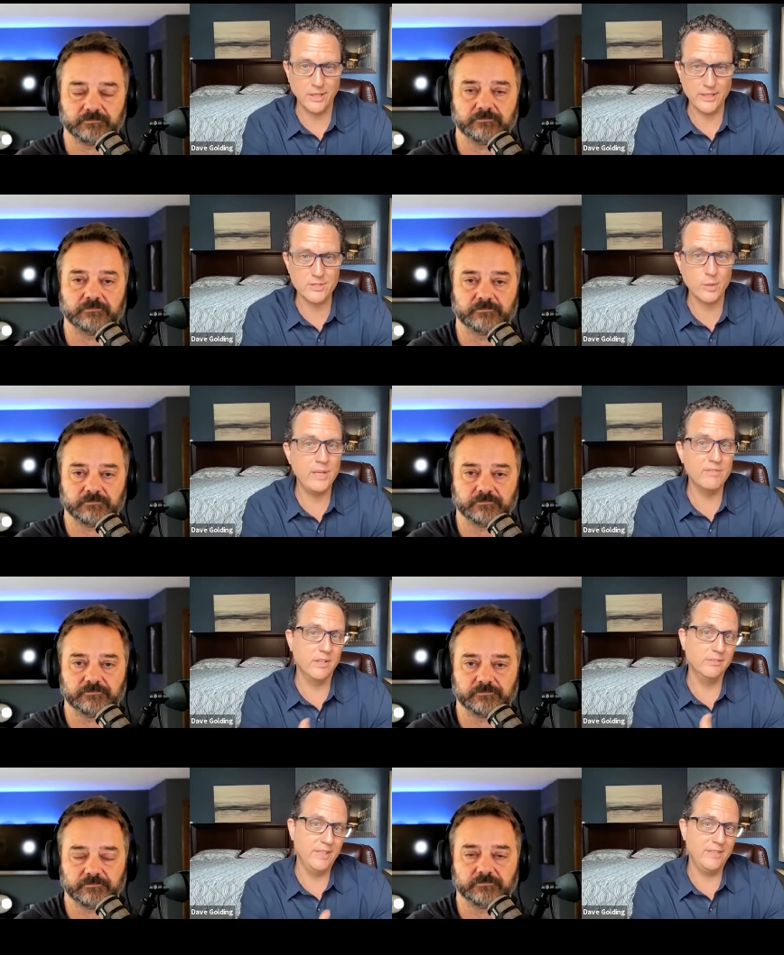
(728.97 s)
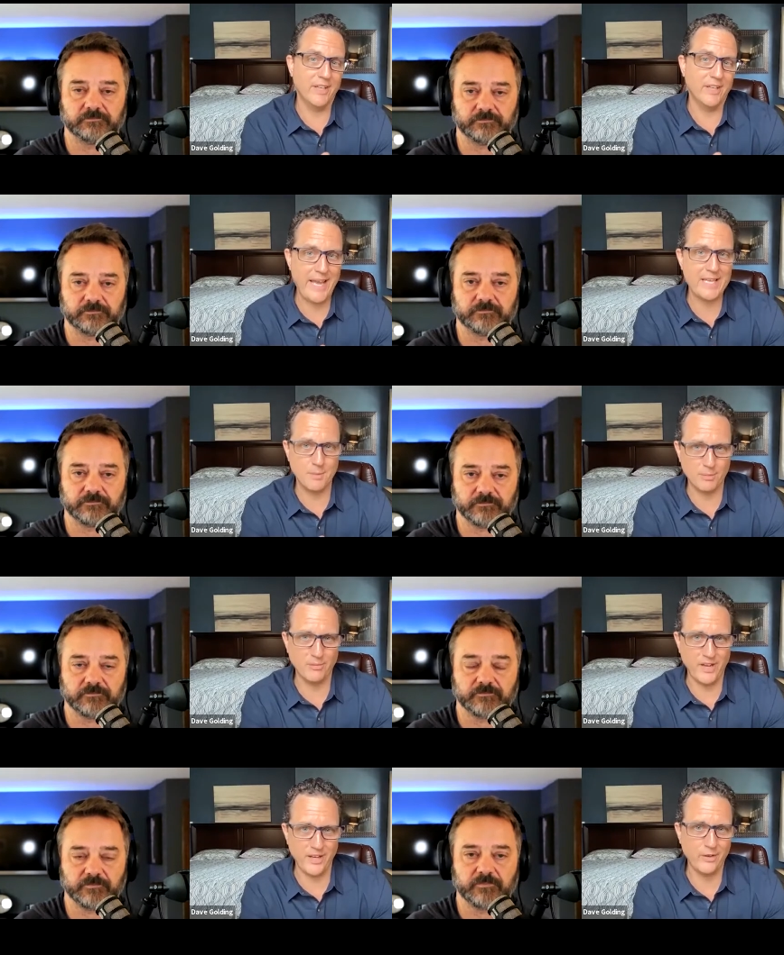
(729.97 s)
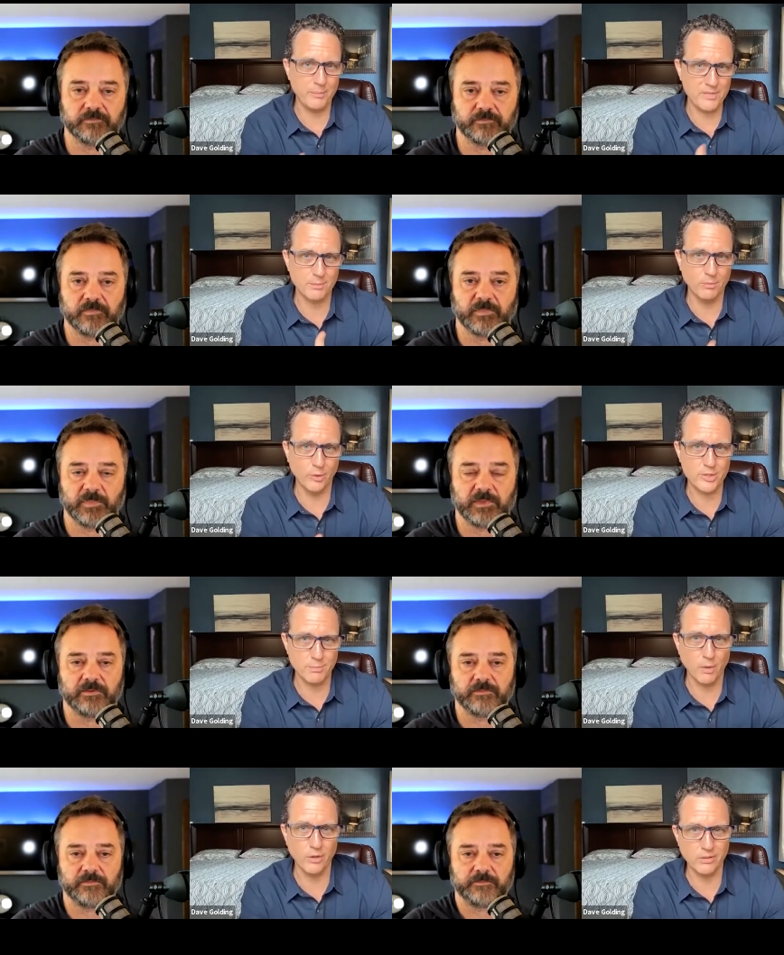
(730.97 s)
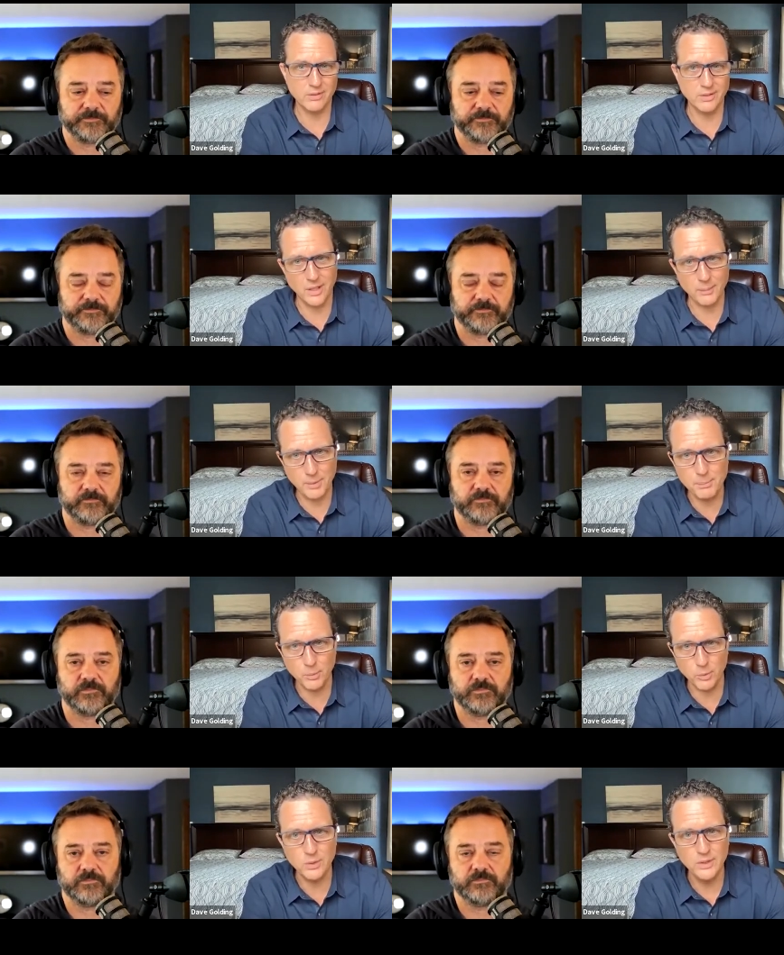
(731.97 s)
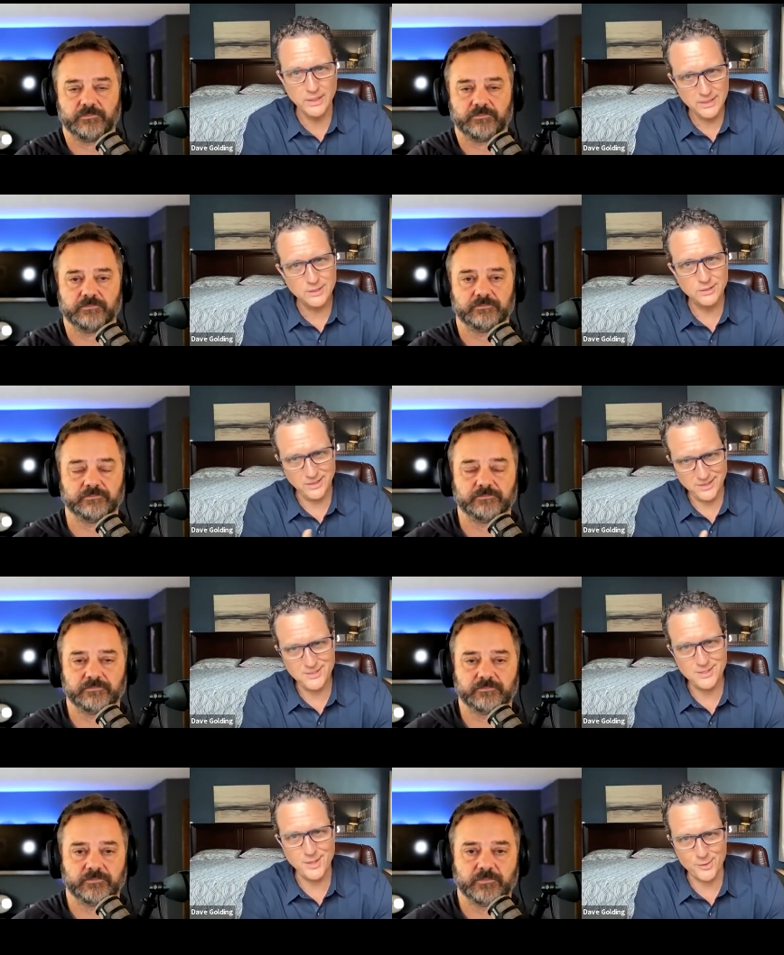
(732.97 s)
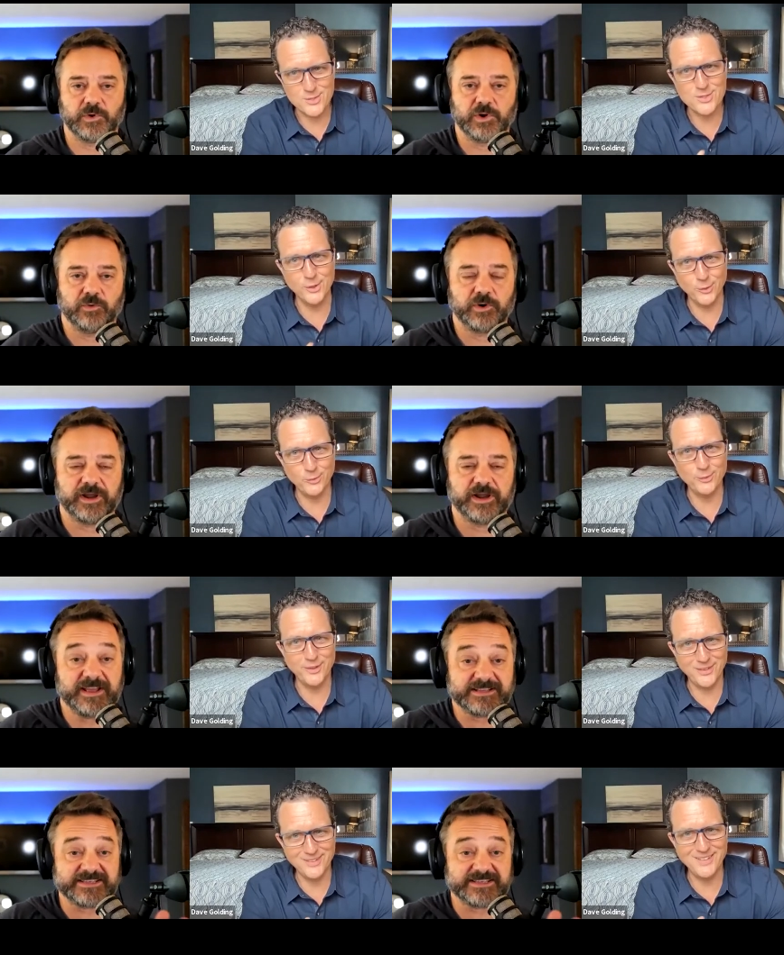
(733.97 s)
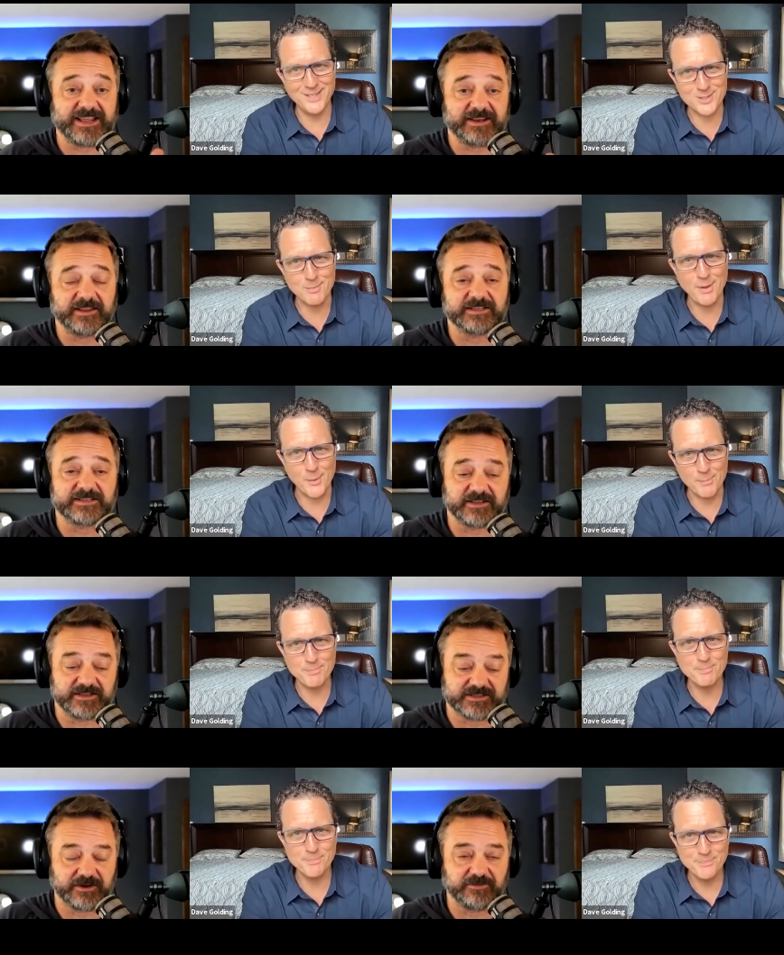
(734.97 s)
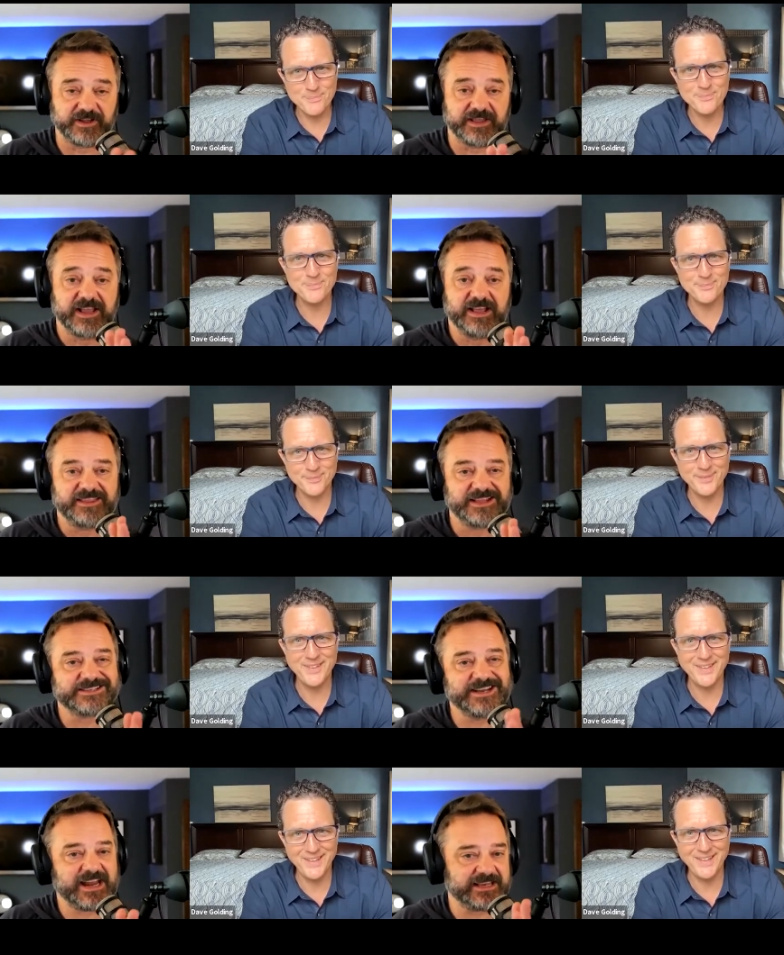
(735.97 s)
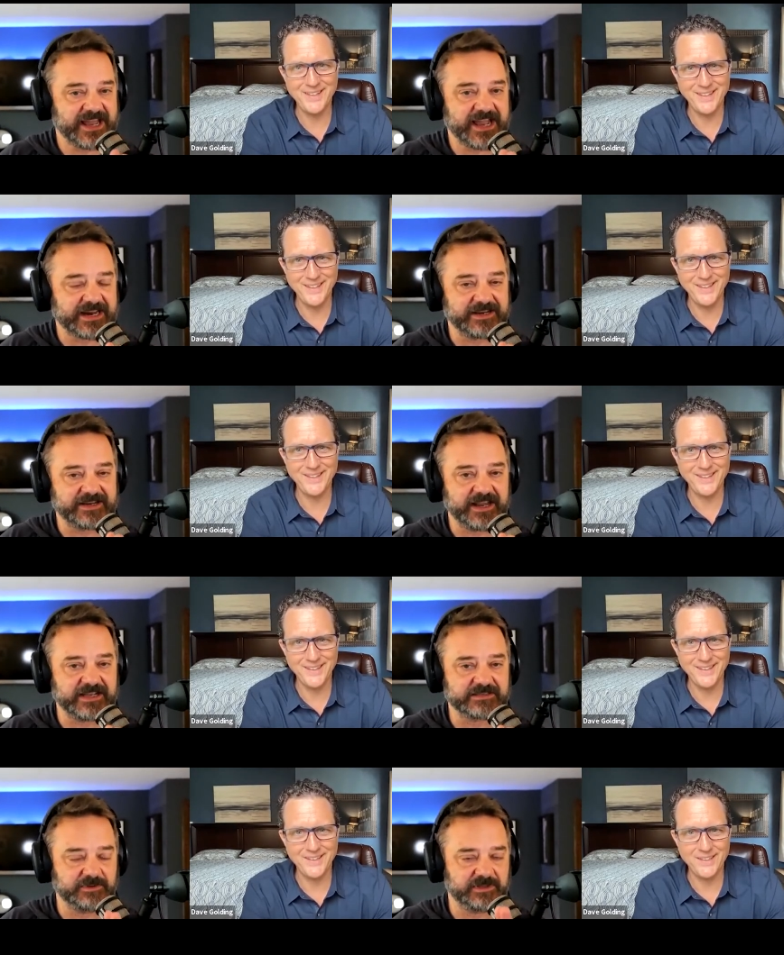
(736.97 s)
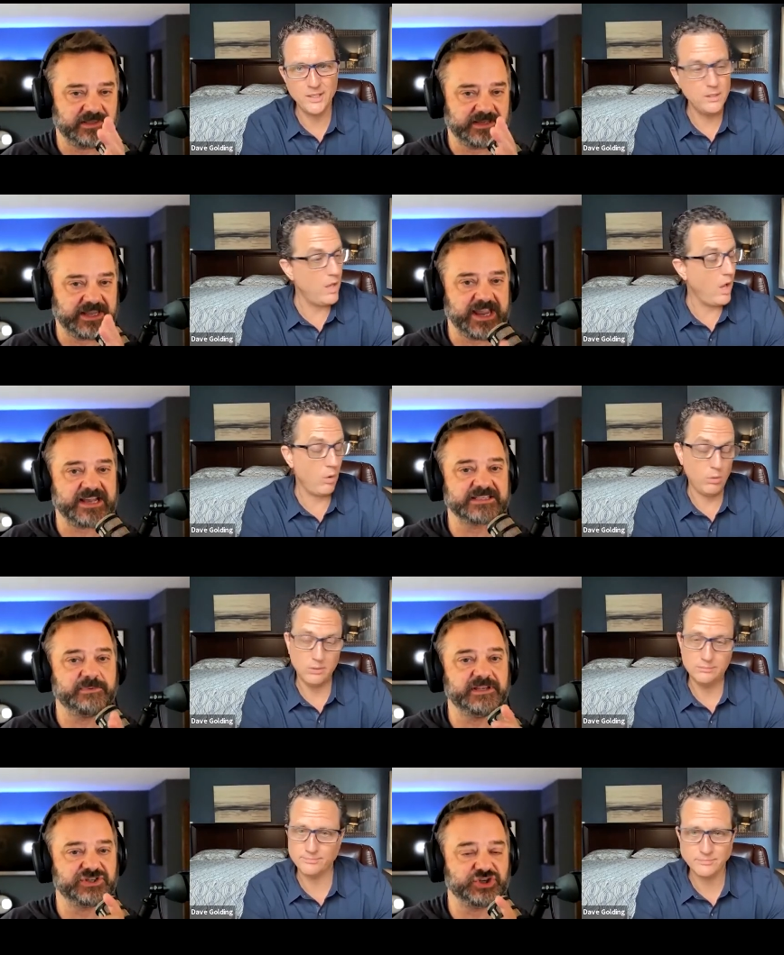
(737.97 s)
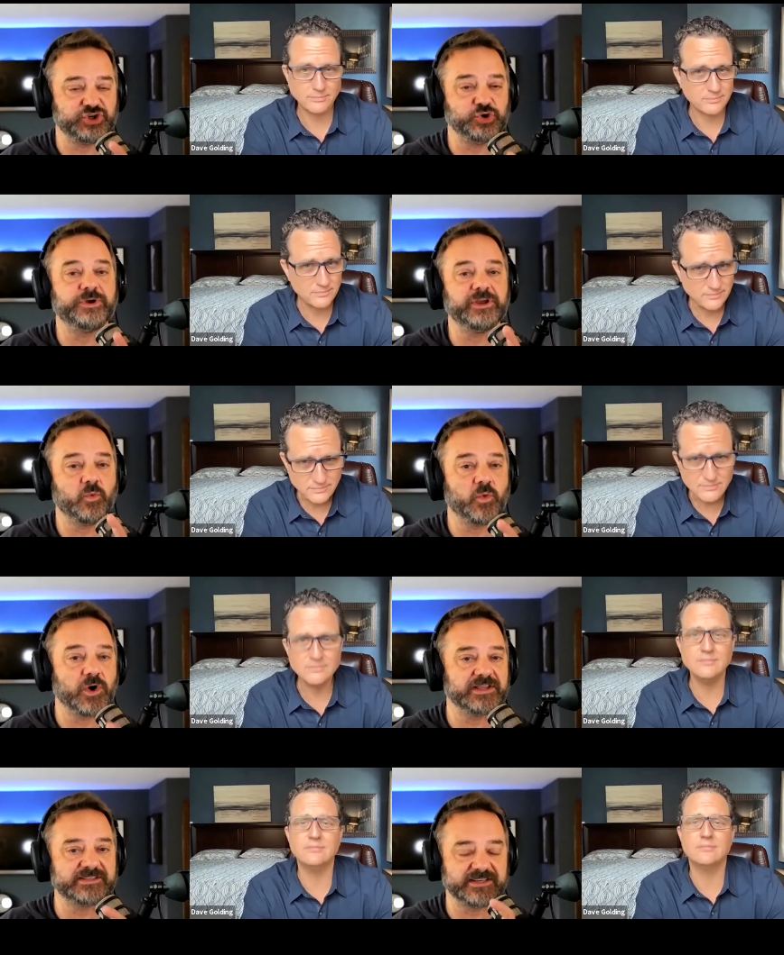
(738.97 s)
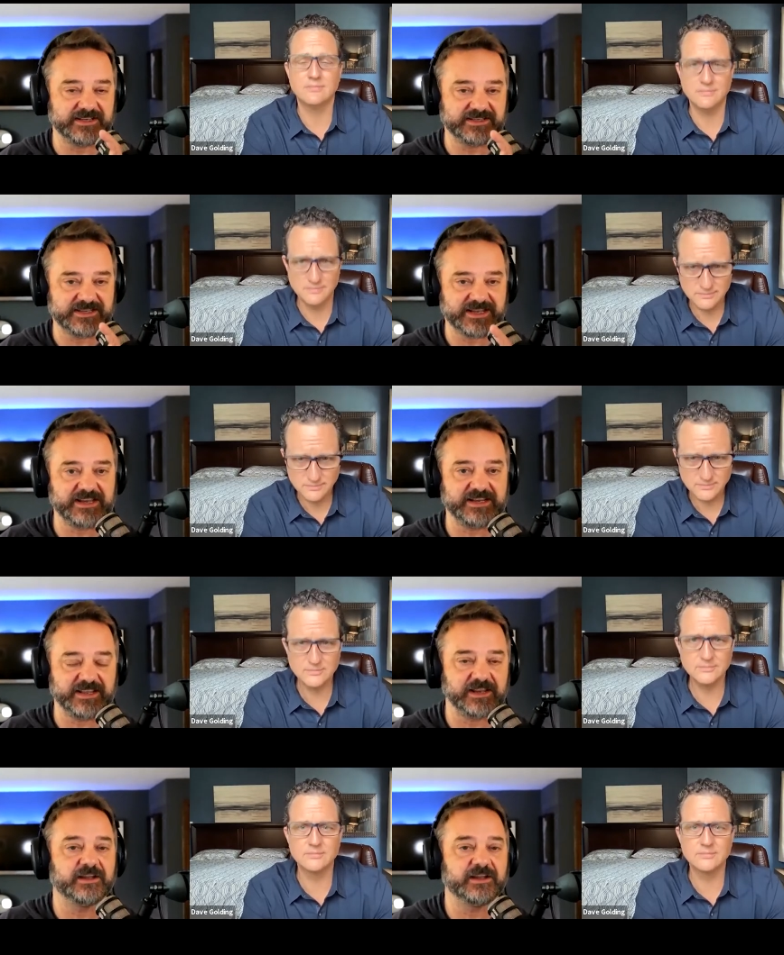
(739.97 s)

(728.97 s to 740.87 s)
Speaker 1: right? So even even a CASB provider, I mean, some really smart uh, people, you know, still. Right, and that's not
Speaker 2: a let's let's clarify. That's not a knock on CASB. The CASB no. is doing what is intended,